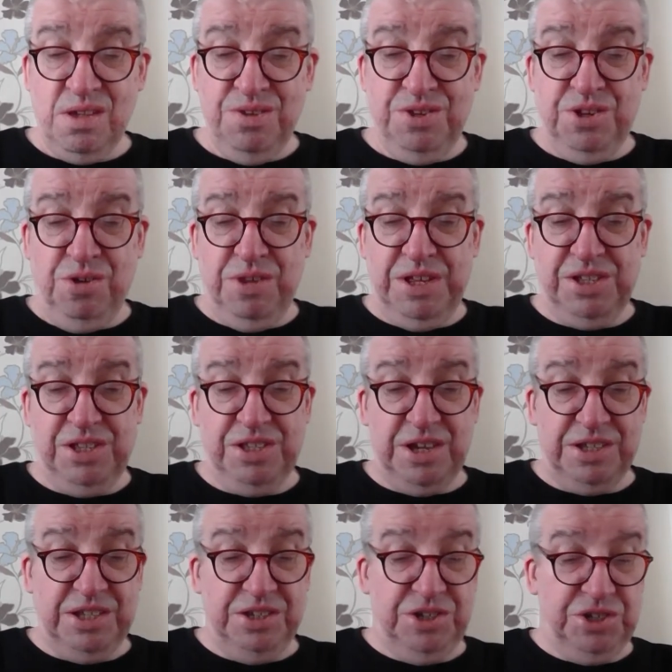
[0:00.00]
So this, as
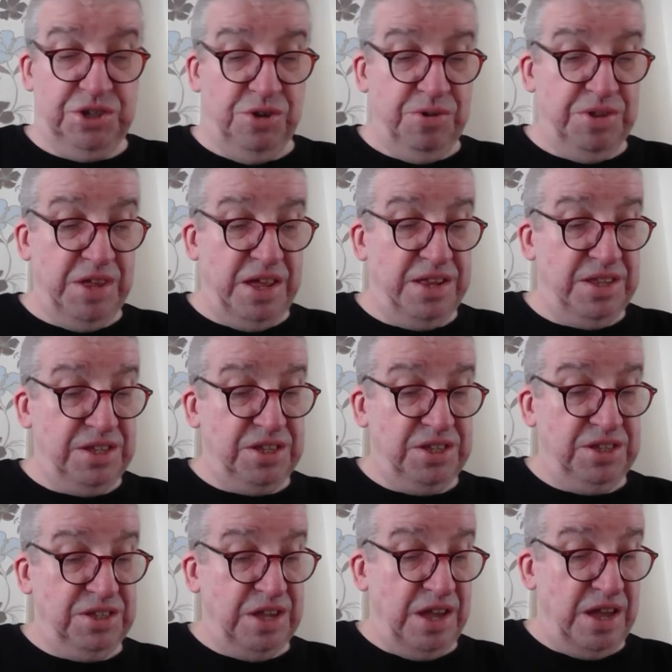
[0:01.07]
I didn't show you there, this
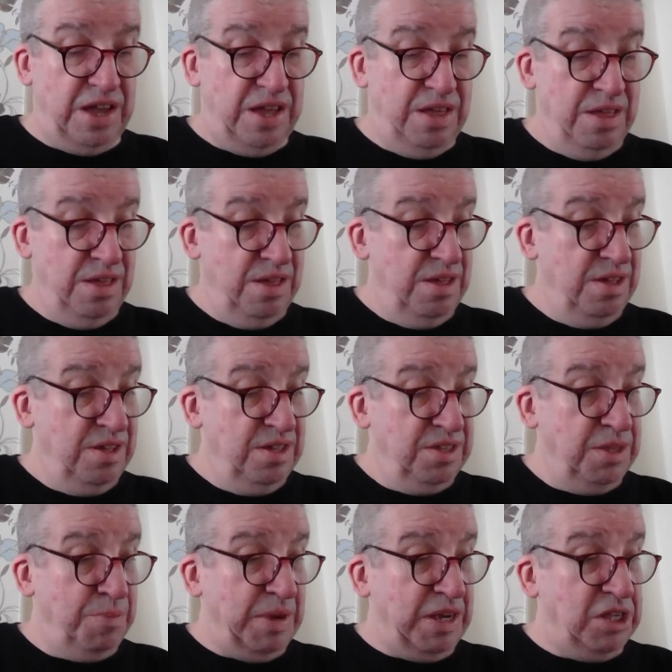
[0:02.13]
is the
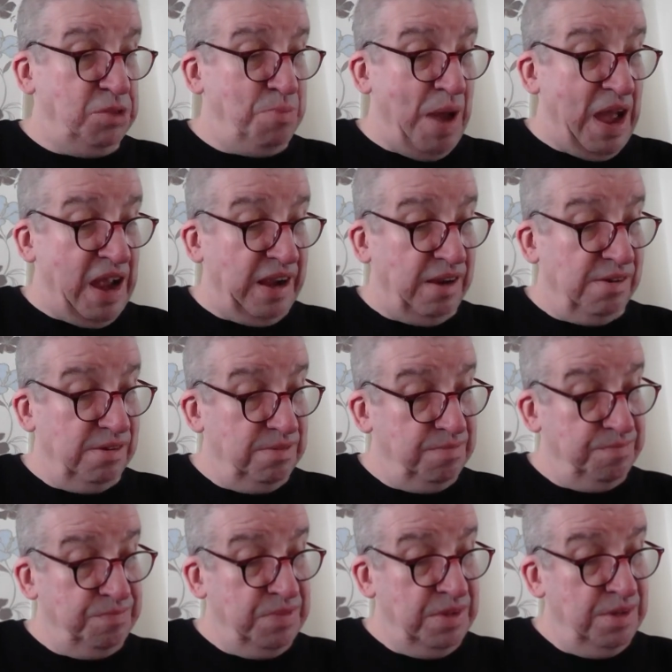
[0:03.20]
biggest bang.
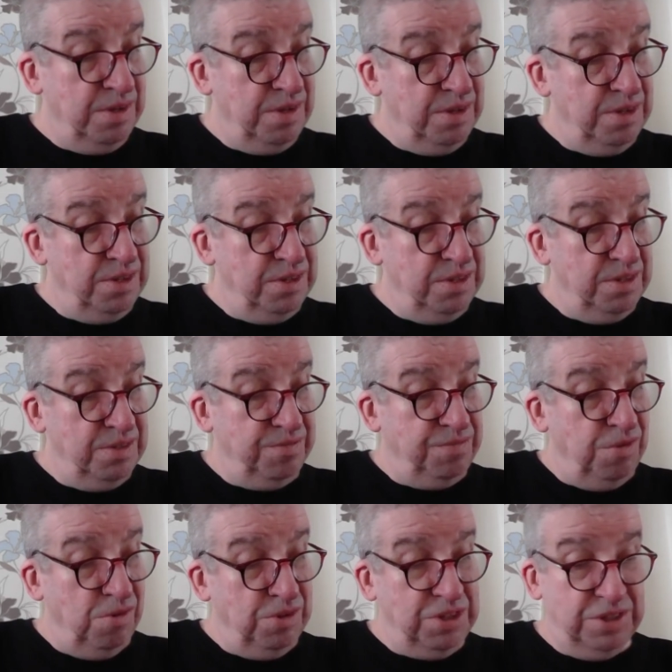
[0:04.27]

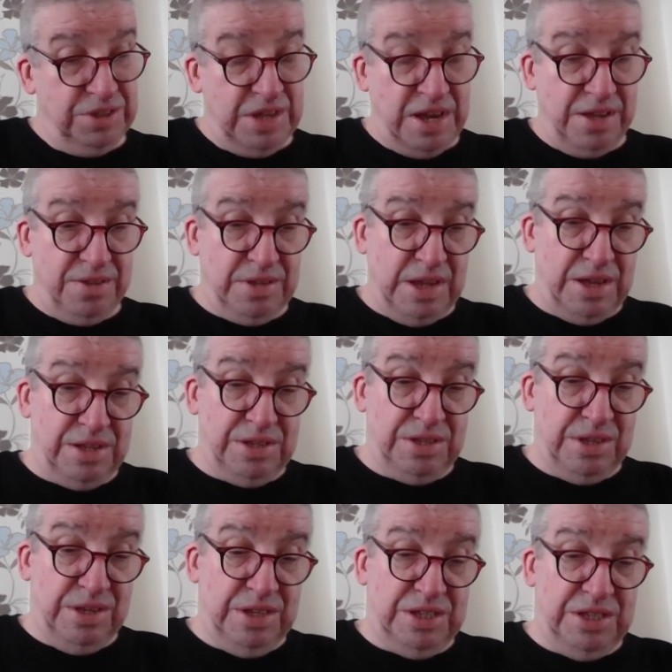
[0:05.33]
Four set. Yes.
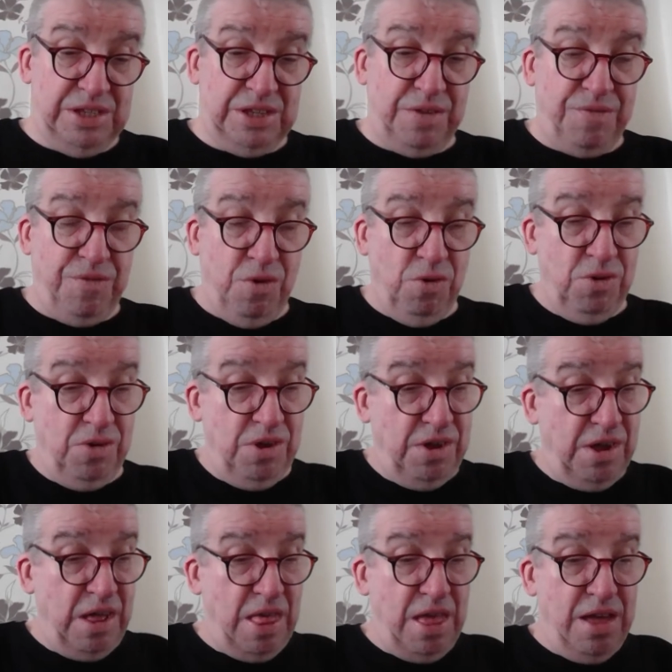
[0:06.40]
And this is at
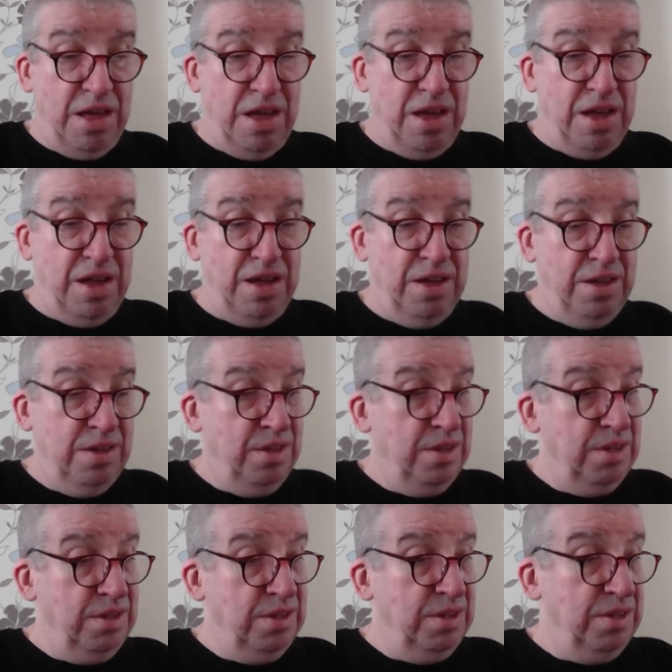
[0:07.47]
four...
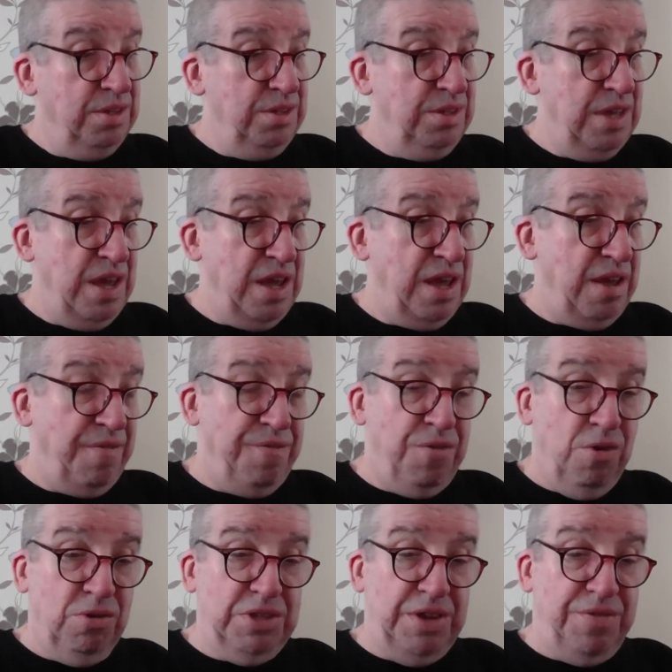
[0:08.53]

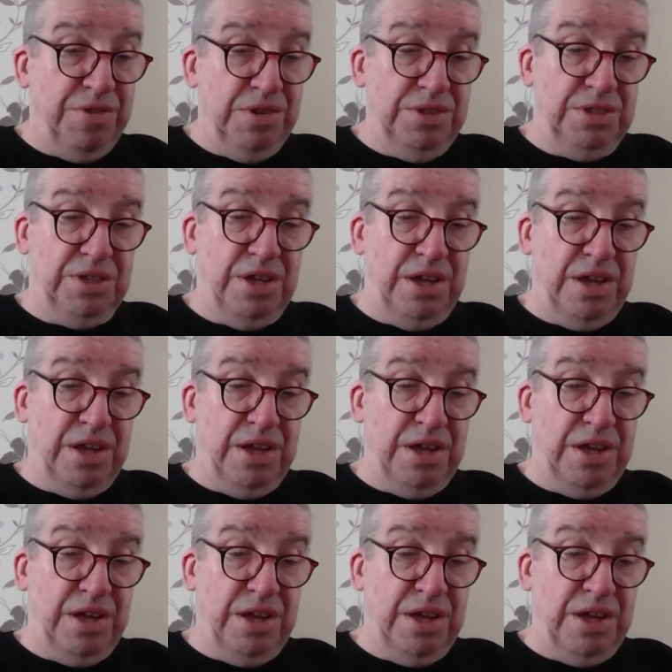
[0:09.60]
four different